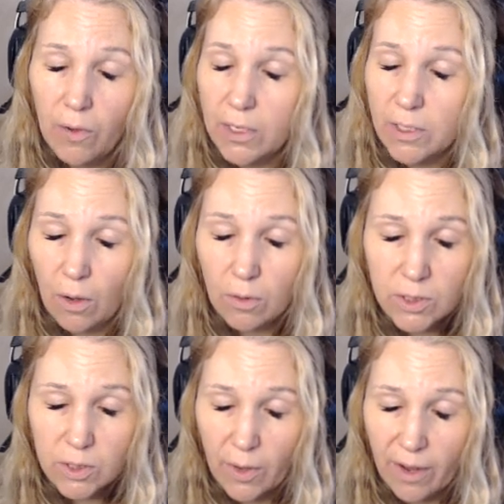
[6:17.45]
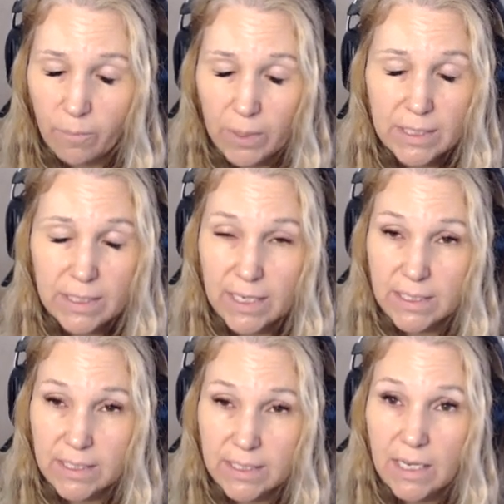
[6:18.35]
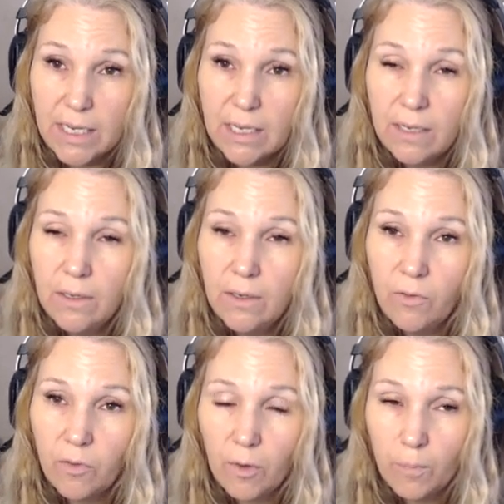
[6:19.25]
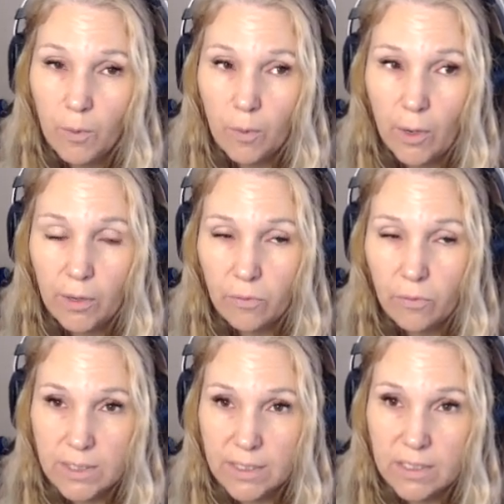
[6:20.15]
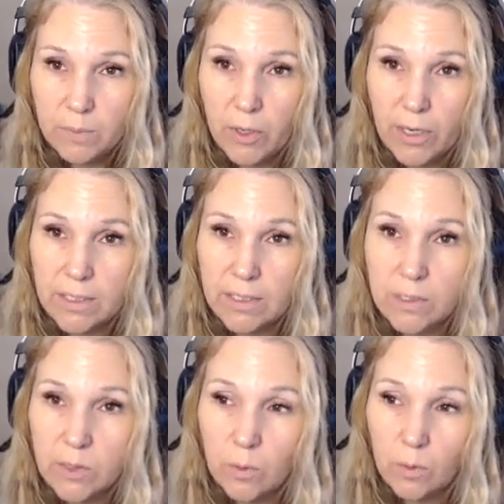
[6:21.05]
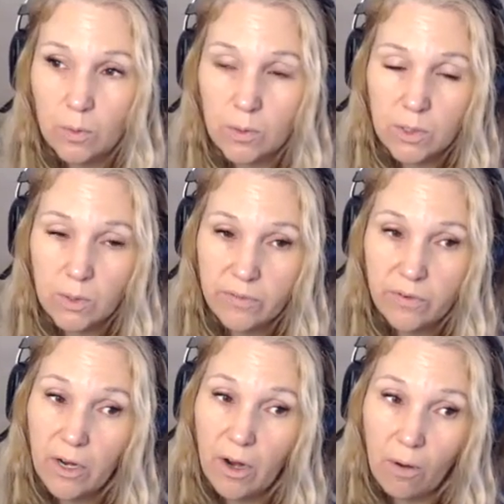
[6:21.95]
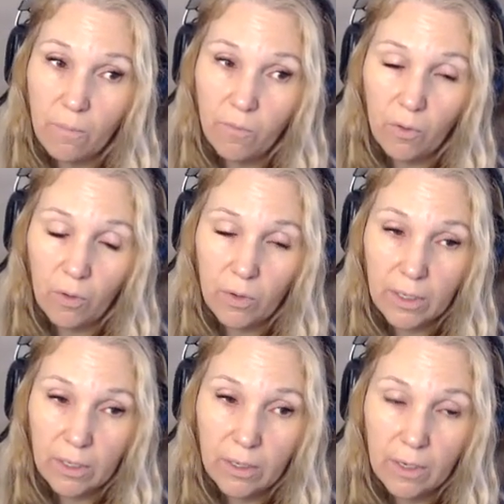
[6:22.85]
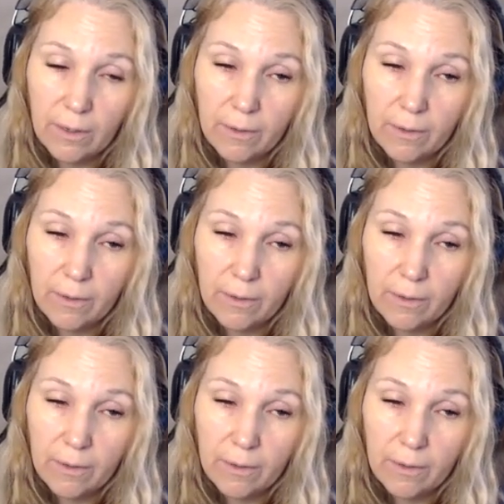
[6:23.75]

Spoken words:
adults who have PTSD from going through this experience in school. So it's very harmful and